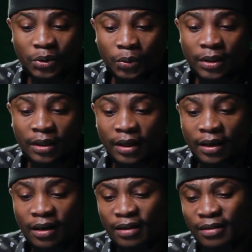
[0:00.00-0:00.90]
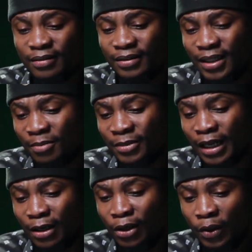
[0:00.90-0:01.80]
took some
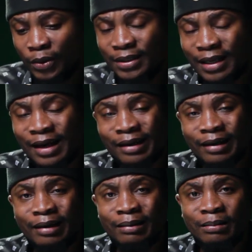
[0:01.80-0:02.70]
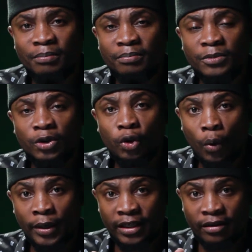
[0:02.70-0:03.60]
that looks like a
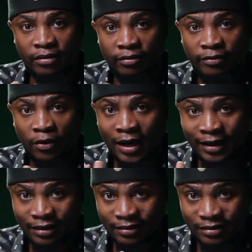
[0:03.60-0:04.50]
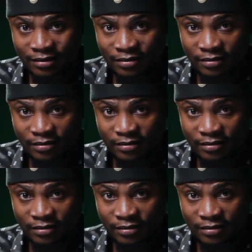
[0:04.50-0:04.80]
toy for adults.